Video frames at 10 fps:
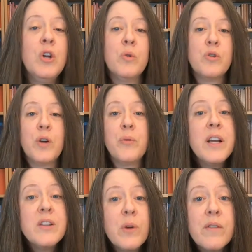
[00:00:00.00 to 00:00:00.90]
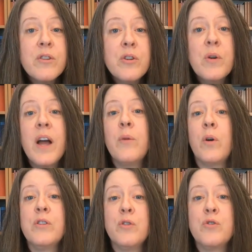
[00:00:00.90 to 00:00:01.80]
We're trying to raise revenue and we're
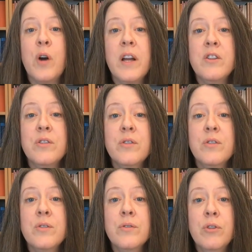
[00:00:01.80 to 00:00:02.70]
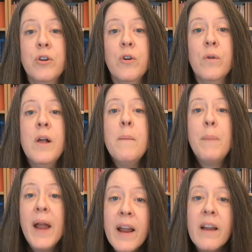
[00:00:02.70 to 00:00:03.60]
also trying to, you know,
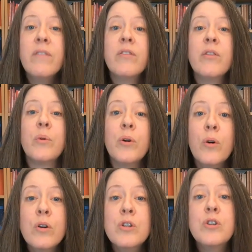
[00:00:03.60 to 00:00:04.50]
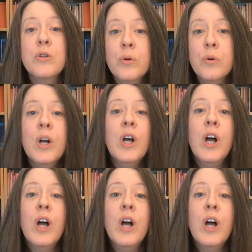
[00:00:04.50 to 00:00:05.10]
pave the road to,